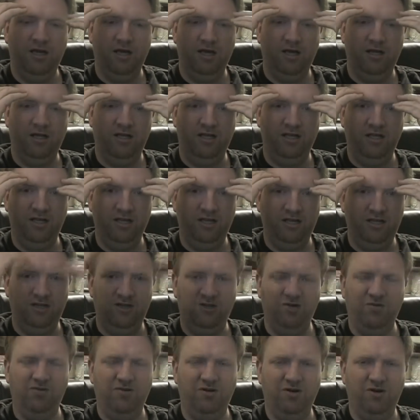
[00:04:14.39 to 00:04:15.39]

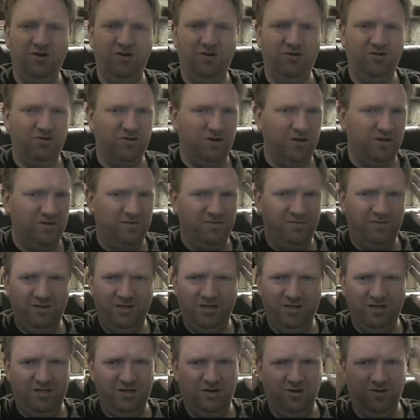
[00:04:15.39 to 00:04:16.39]
due to no
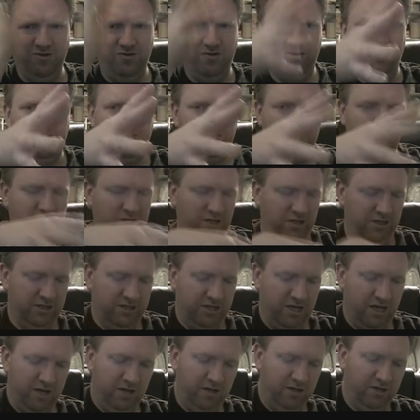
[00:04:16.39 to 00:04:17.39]
drama, and he's
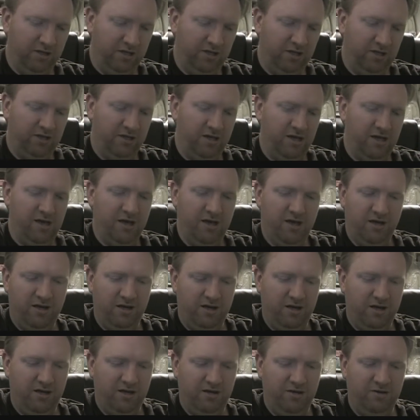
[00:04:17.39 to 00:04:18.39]
kind of like
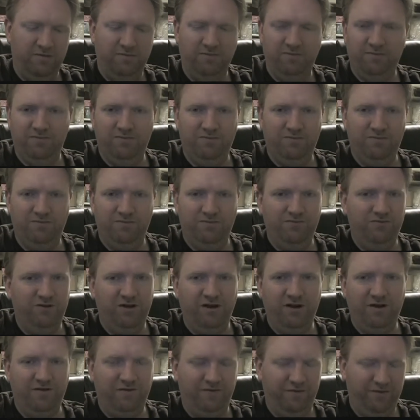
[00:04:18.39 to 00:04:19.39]

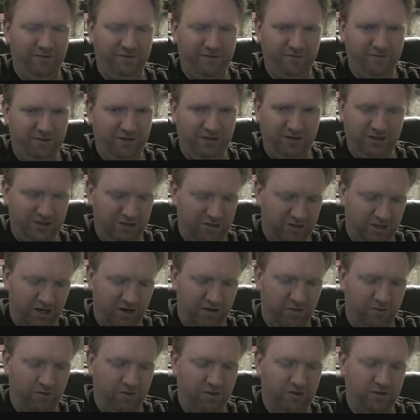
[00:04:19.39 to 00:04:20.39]
whatever, and just
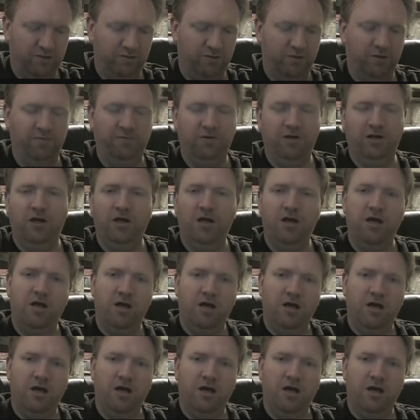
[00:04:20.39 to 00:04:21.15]
kind of walks away. But